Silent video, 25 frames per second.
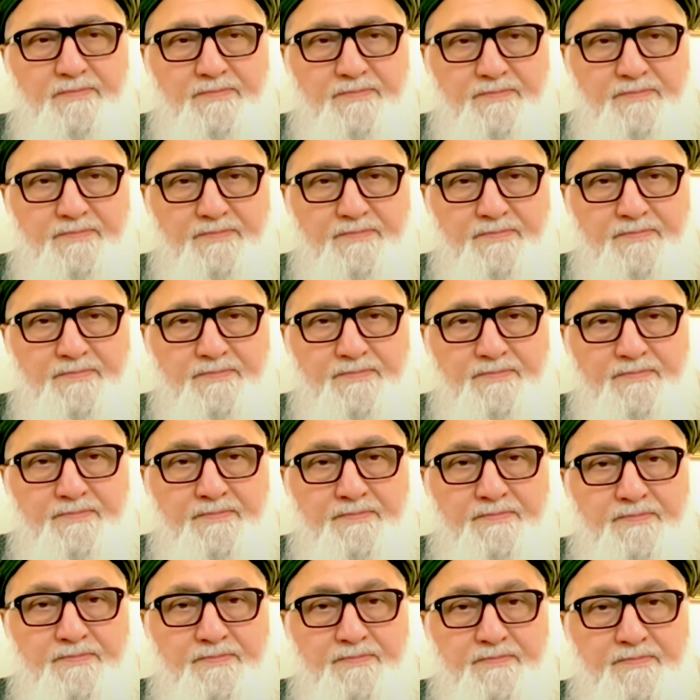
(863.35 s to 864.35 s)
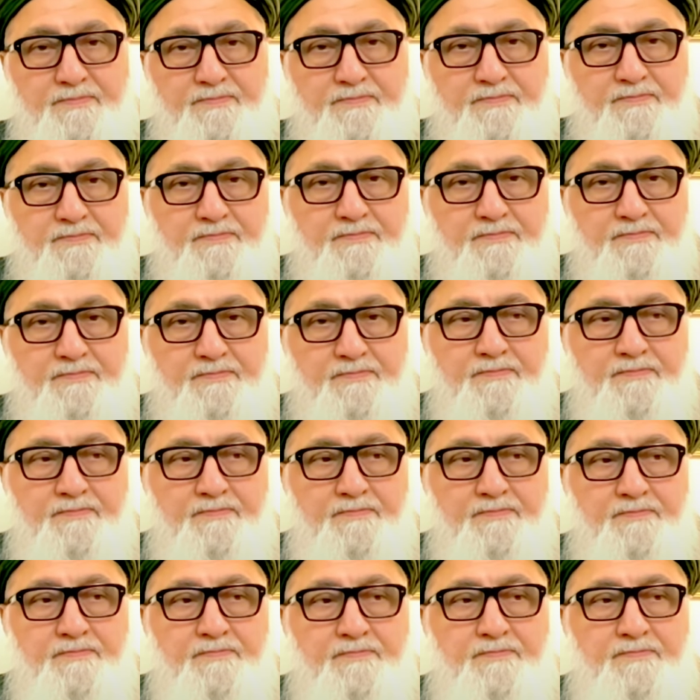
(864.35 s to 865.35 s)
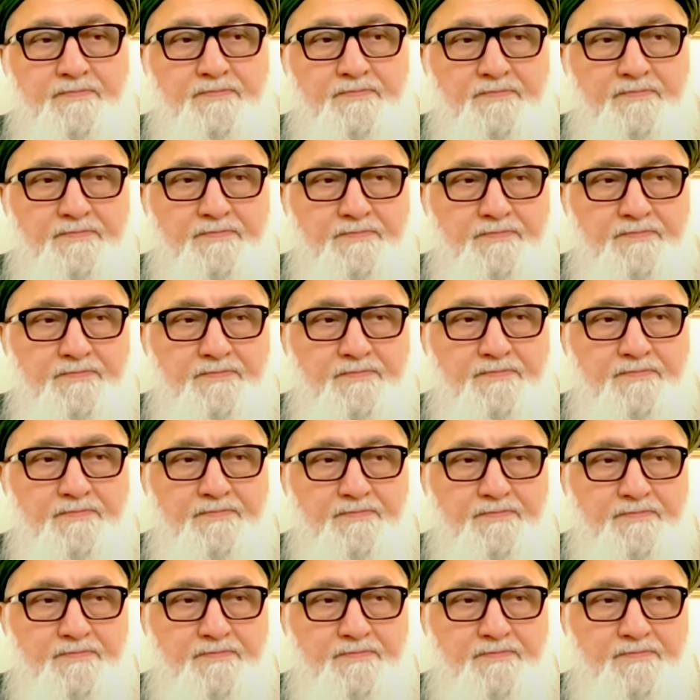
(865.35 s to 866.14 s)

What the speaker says: (silence)